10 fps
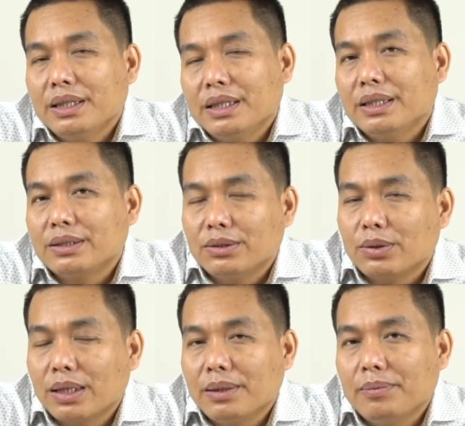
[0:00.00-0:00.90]
is
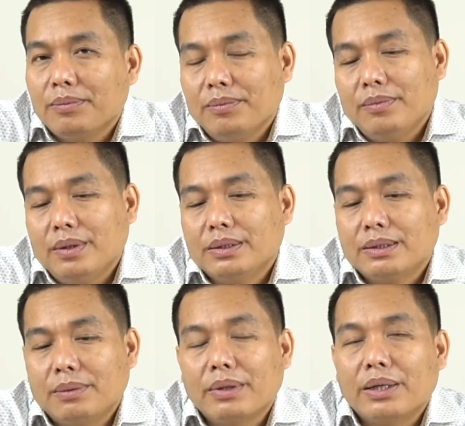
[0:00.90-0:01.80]
totally
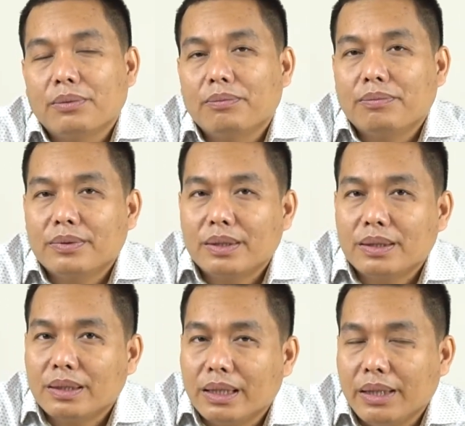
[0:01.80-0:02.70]
some kind of,
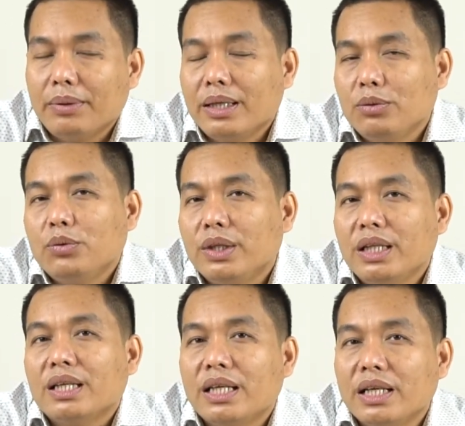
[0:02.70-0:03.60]
even within
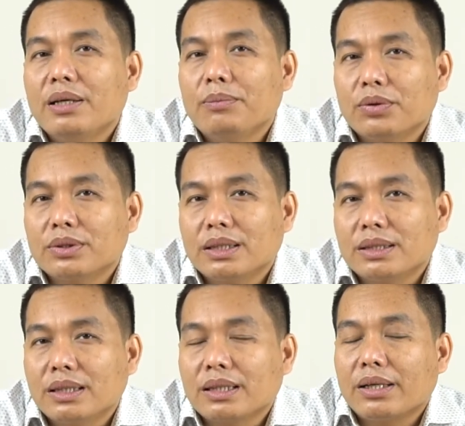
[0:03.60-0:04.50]
the thinking process,
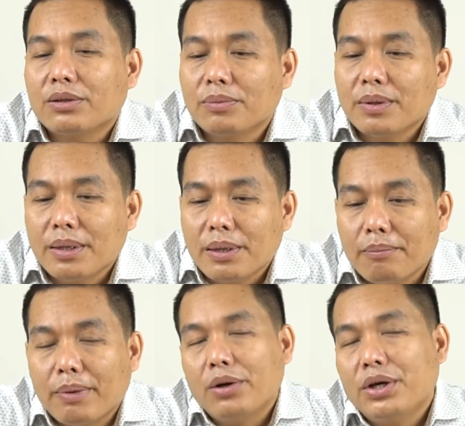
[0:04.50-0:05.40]
it is kind of
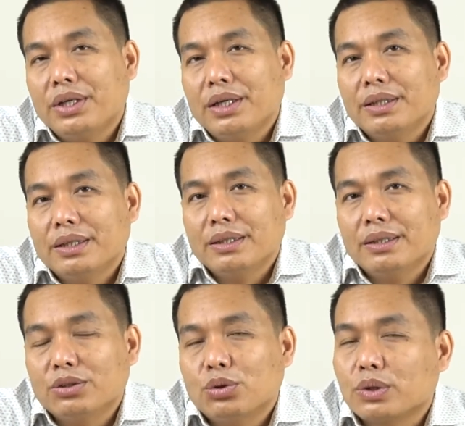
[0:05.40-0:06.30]
violating
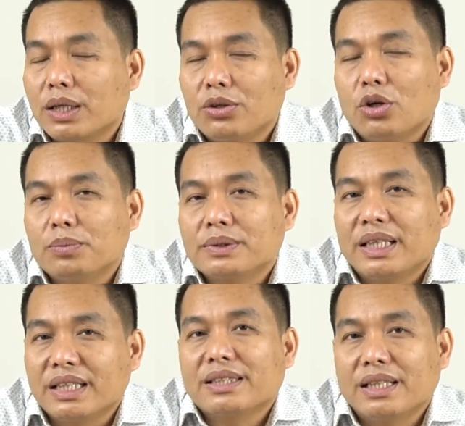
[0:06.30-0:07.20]
the social norms
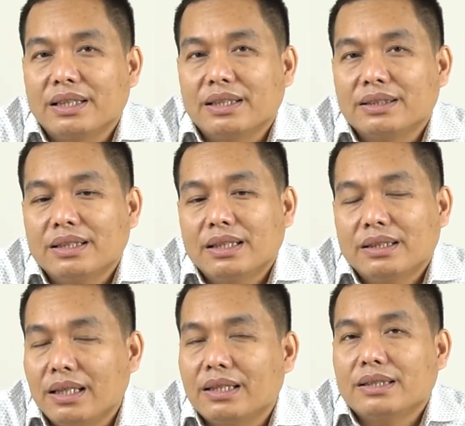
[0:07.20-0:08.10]
and standards.
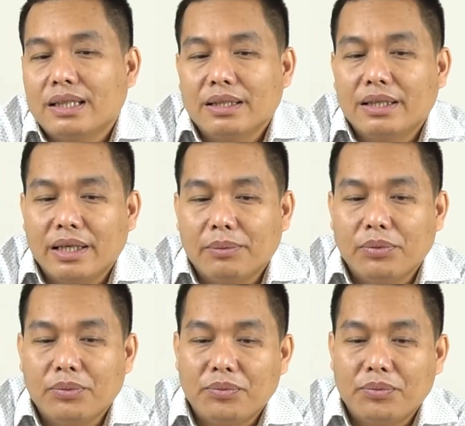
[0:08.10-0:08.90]
That is under taboo.